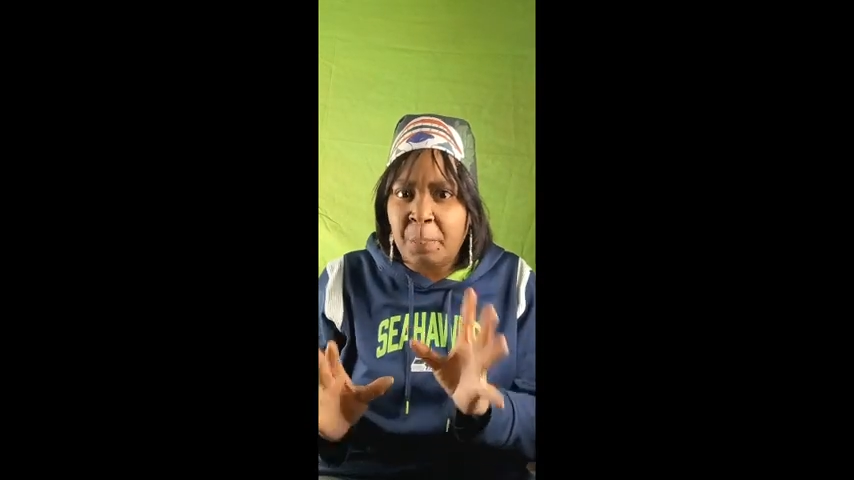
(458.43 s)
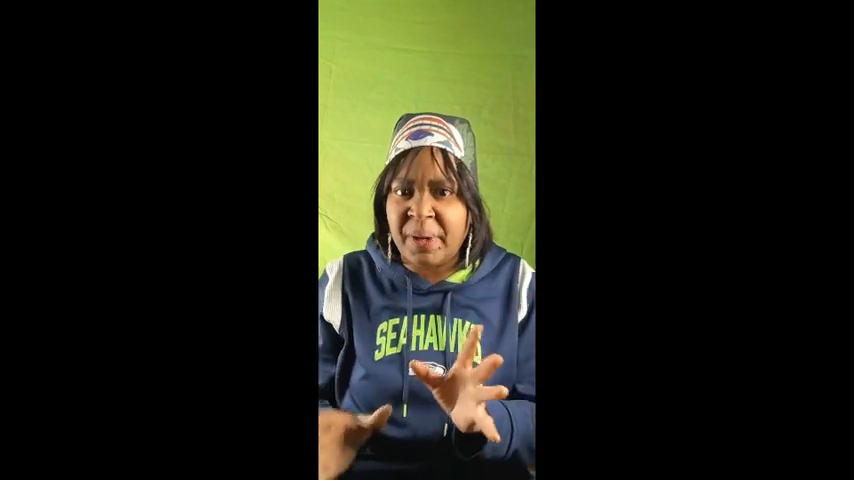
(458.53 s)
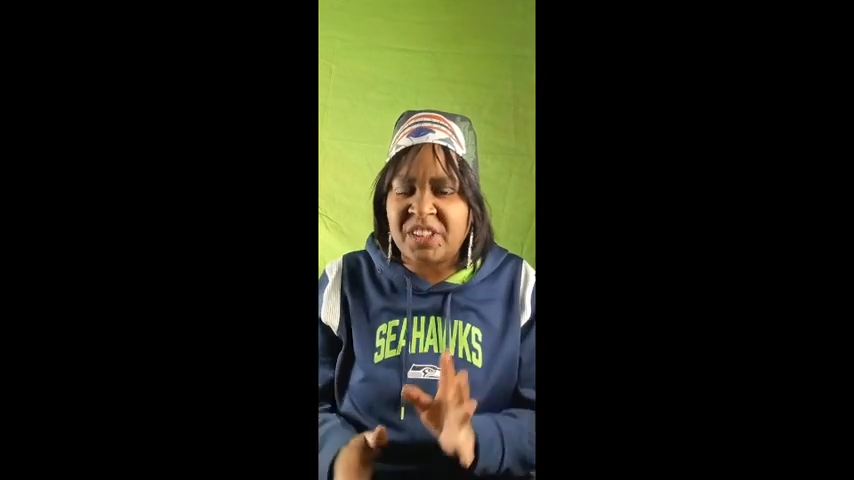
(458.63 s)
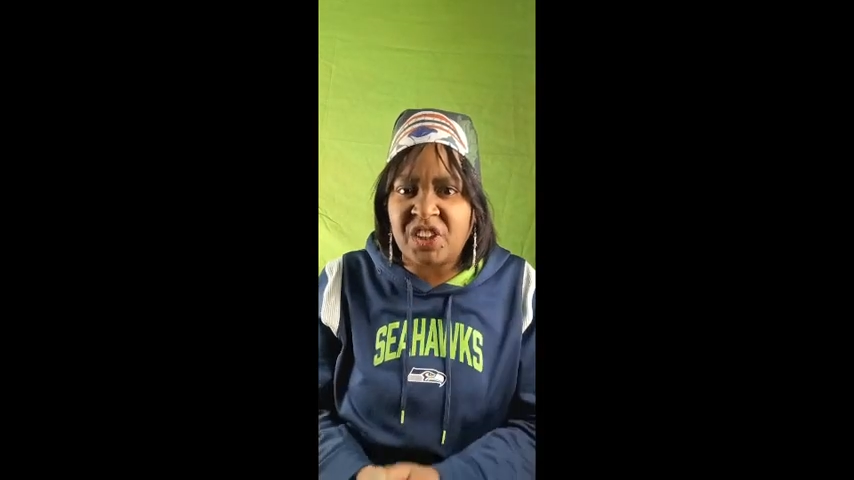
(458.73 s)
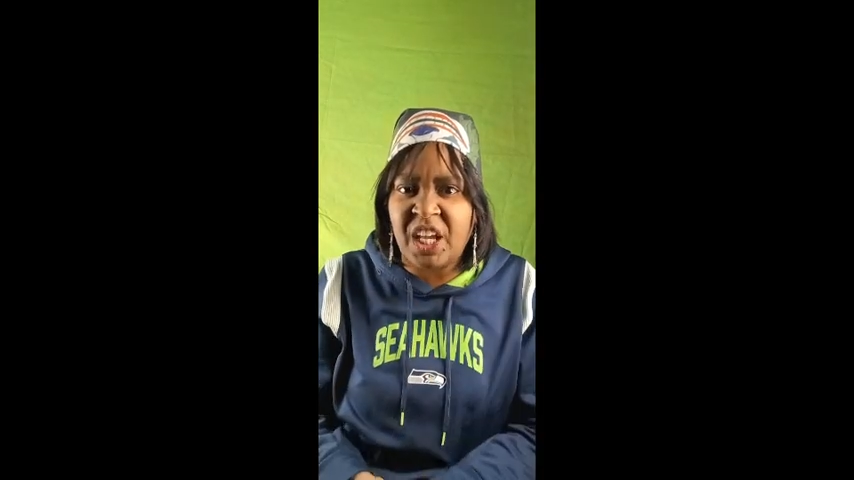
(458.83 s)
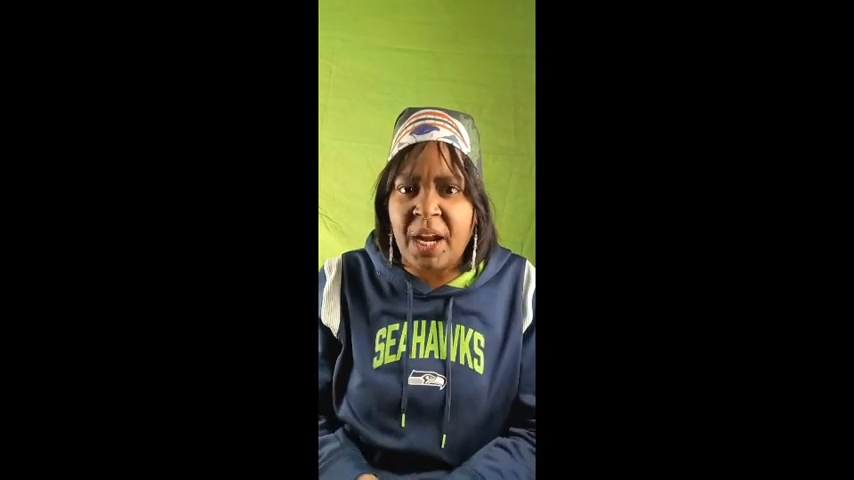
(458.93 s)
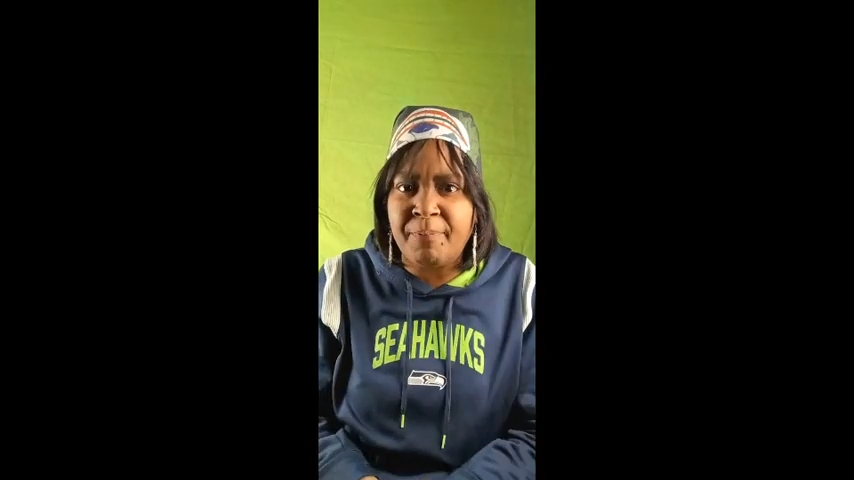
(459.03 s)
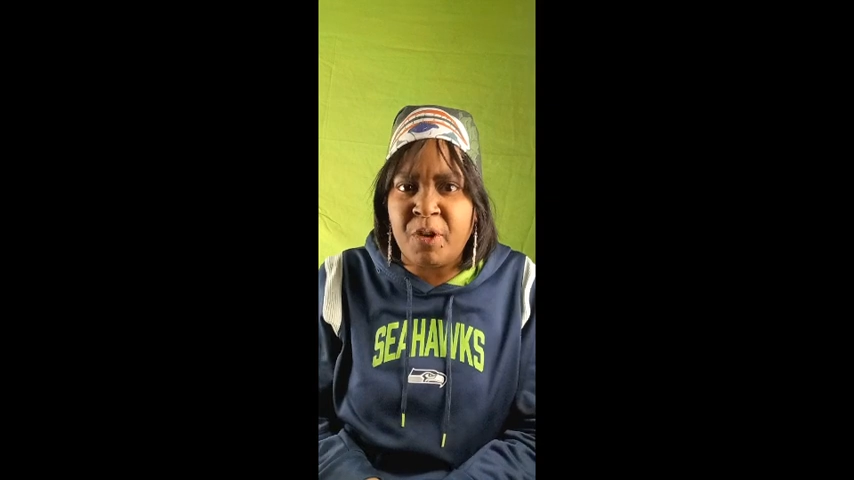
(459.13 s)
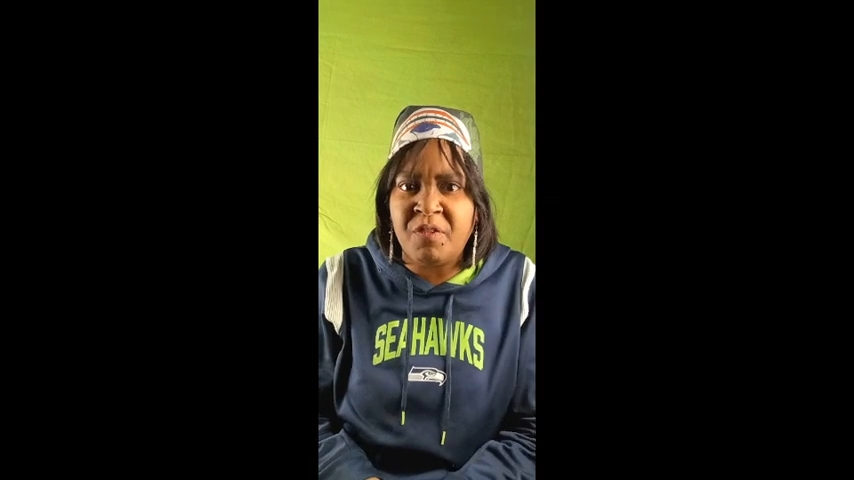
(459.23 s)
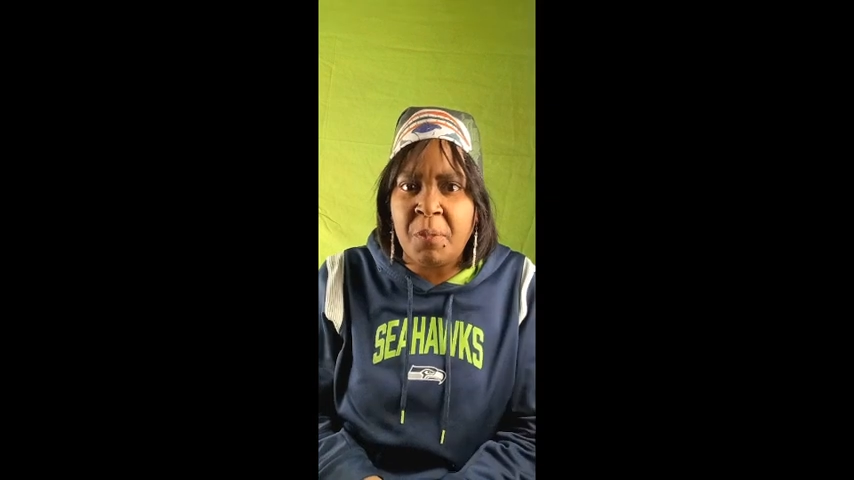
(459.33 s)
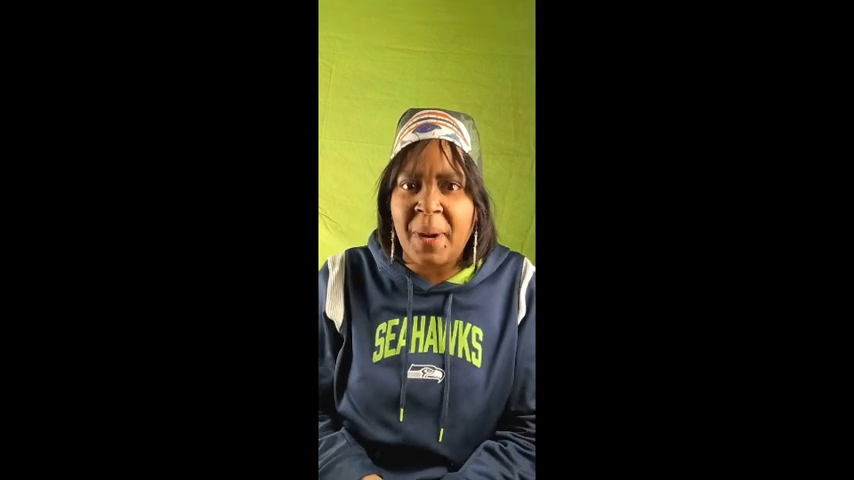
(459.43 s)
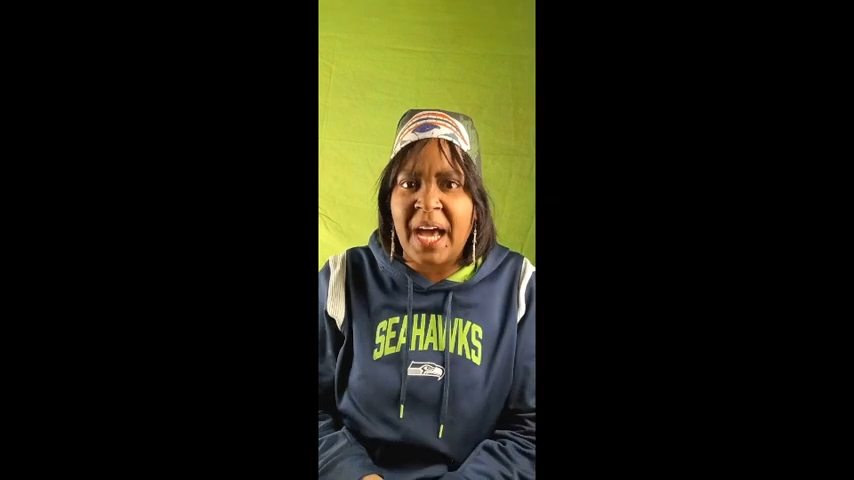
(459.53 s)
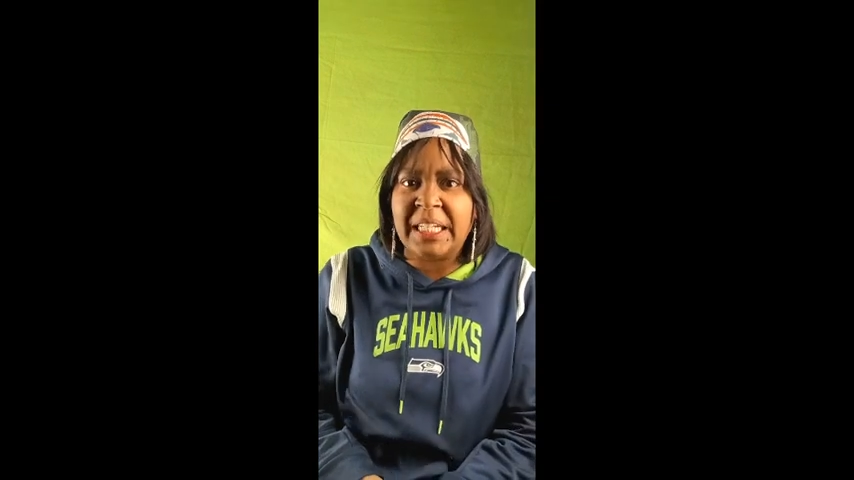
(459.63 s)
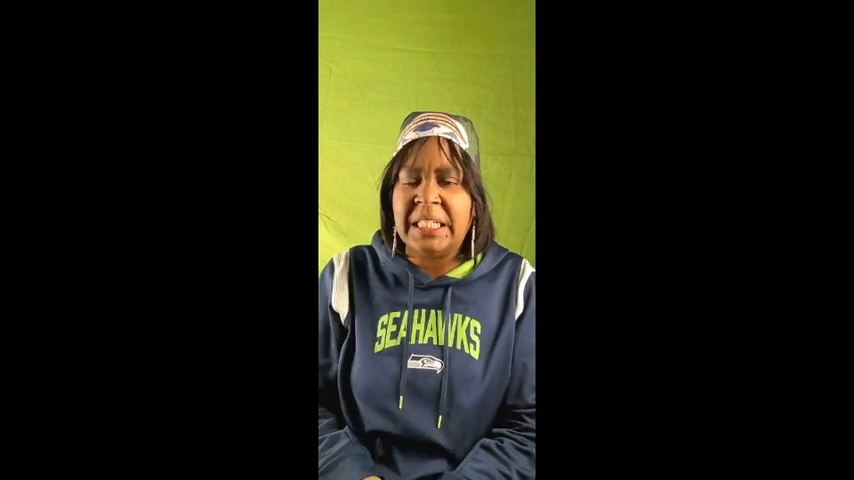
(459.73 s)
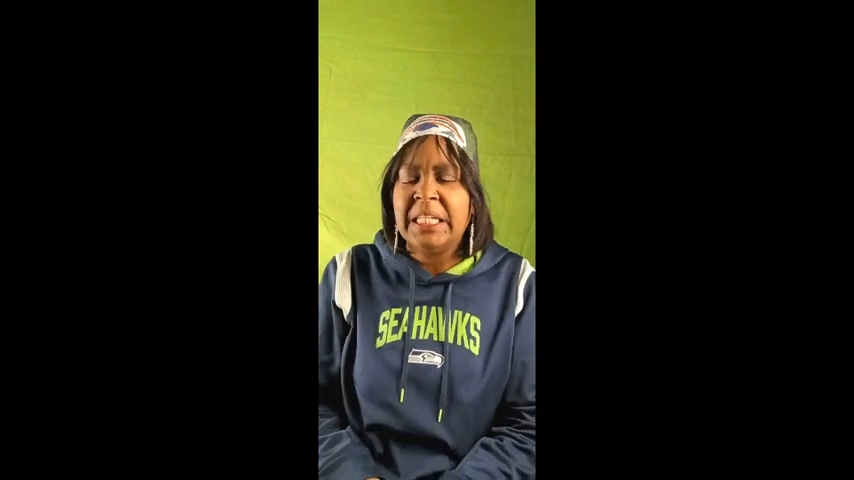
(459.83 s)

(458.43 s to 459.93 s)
bus set up for everybody.